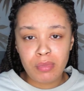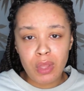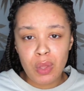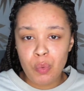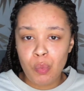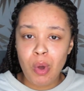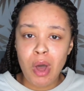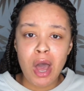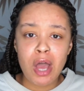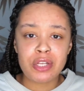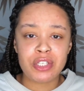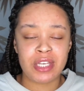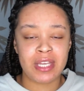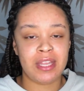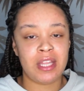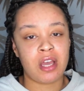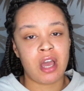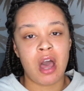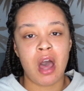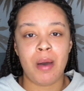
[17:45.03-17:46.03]
watch in
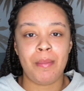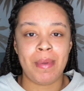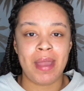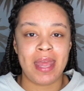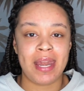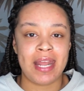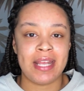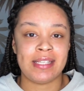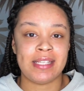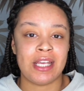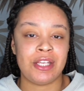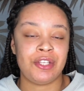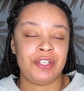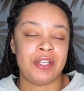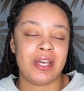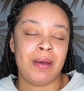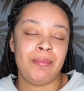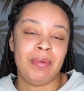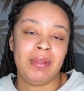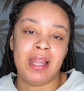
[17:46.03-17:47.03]
the comment section
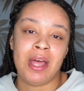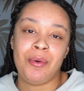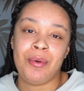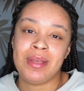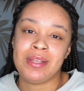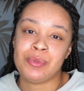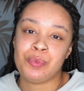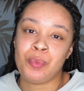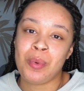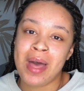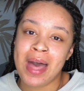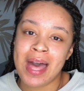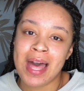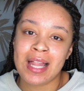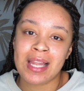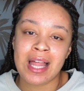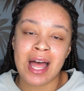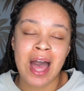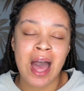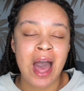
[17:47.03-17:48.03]
down below as
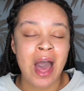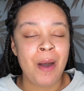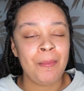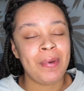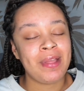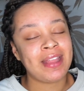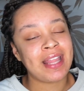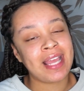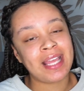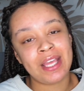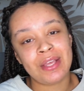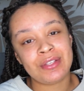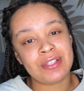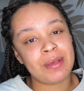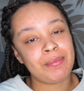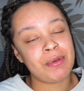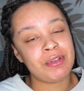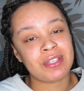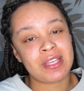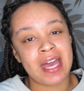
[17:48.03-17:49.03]
well. But thank you so
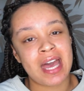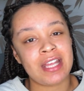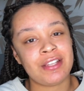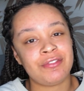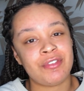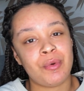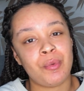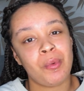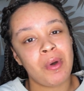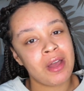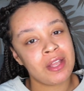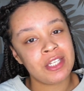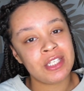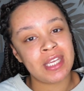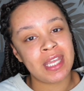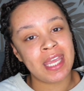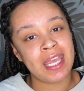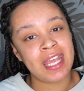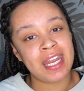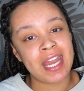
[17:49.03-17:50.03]
much, guys, for
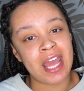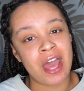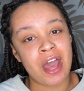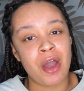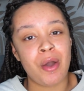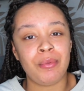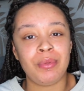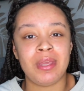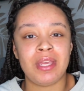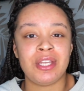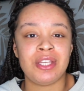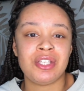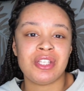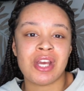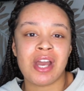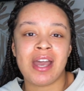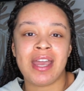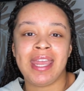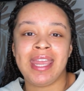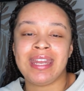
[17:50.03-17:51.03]
watching. I hope you
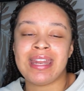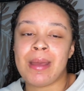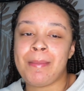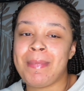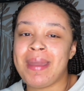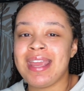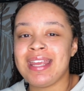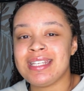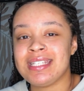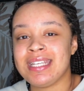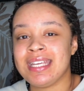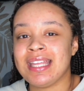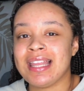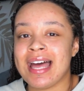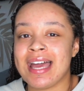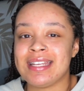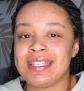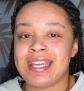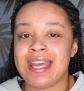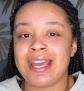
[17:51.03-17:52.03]
enjoyed. Make sure you
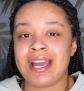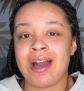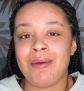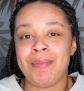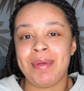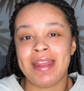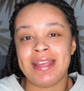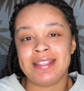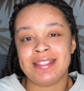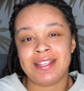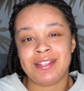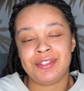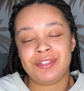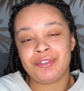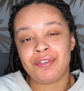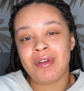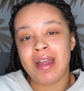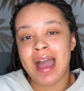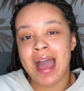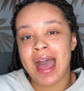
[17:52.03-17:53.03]
like, share, comment, and
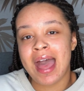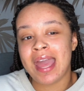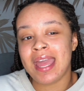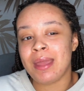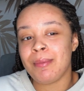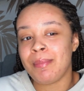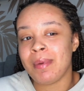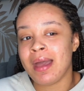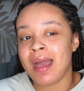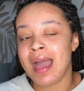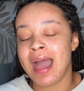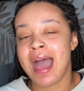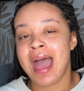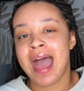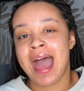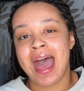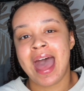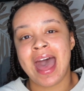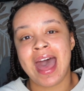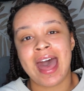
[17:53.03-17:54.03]
subscribe.
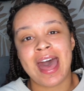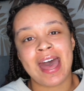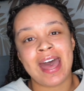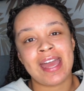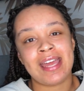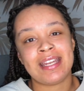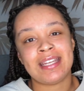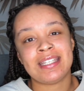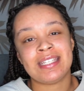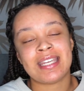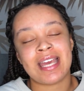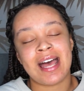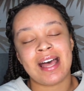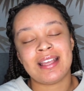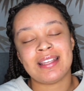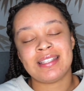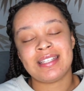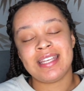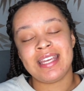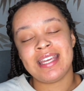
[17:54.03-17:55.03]
And I'll
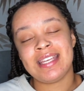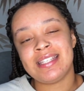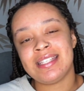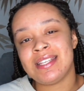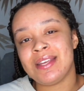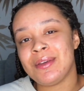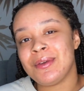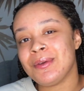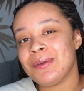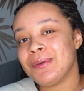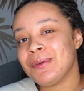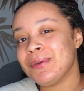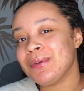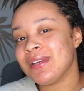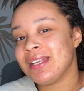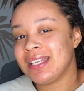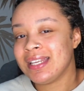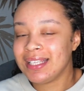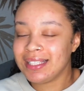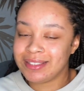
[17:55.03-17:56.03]
see you
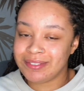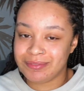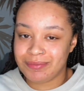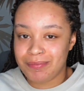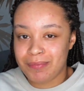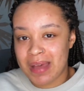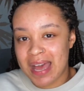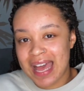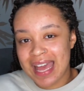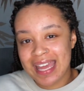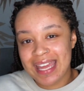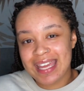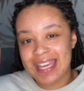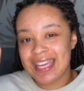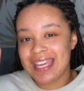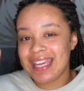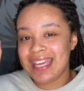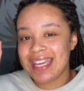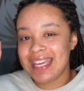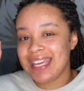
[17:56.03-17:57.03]
soon.
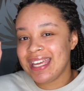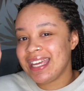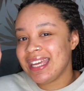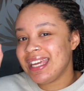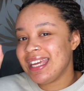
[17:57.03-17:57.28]
Bye.